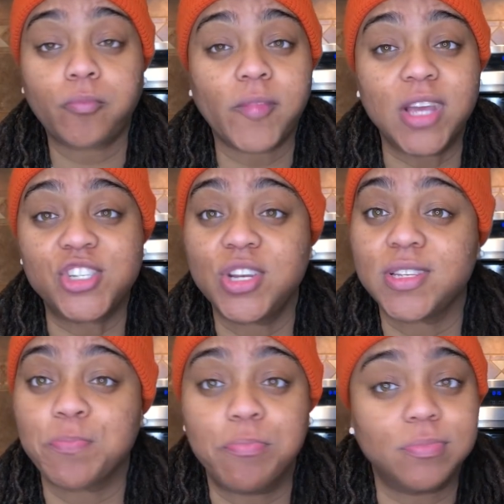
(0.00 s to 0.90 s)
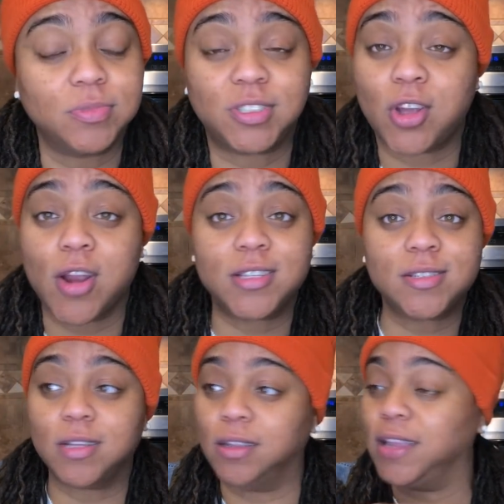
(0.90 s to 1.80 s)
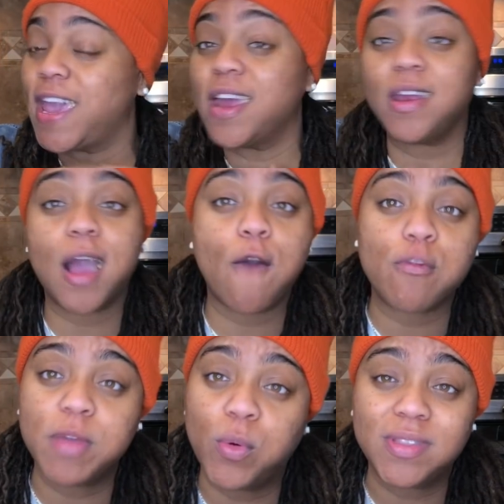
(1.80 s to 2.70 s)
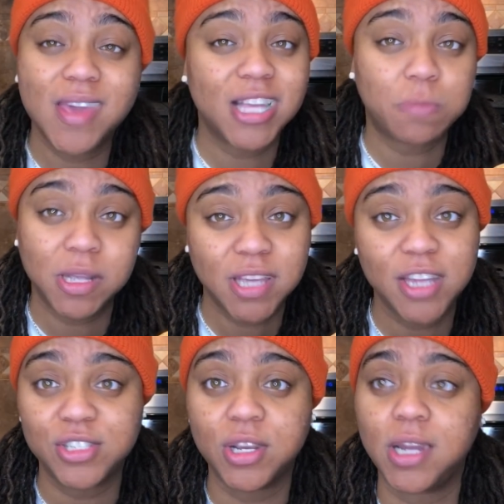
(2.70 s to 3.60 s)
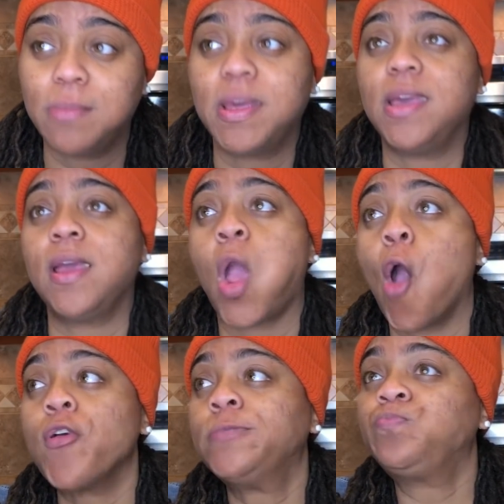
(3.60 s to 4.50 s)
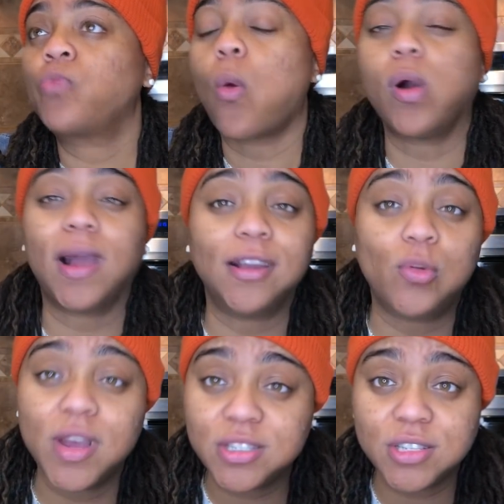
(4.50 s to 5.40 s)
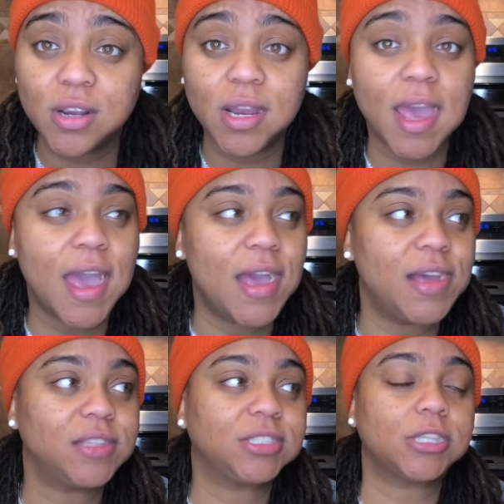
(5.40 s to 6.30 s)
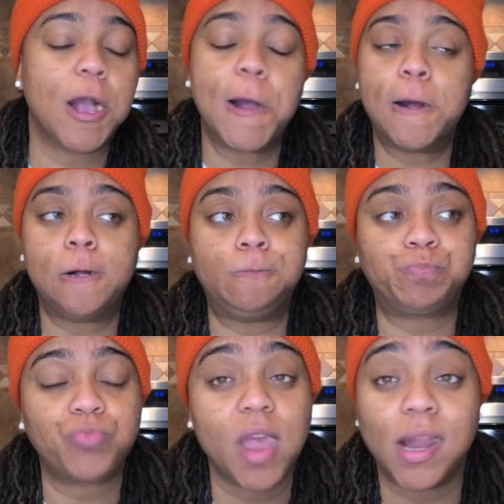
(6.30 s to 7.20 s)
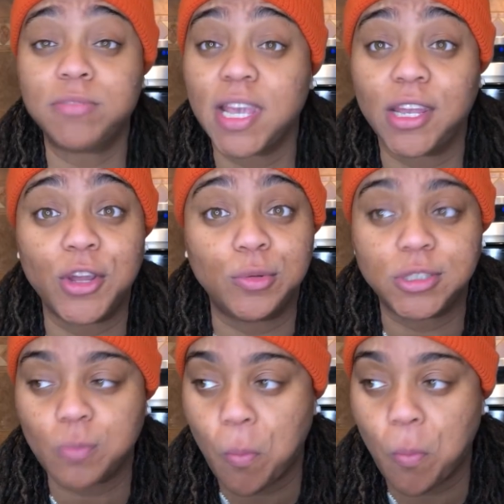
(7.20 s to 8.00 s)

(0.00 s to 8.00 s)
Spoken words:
And she just starts laying it out for me, what the expectations are going to be, what kind of questions they're going to ask. And I'm taking notes.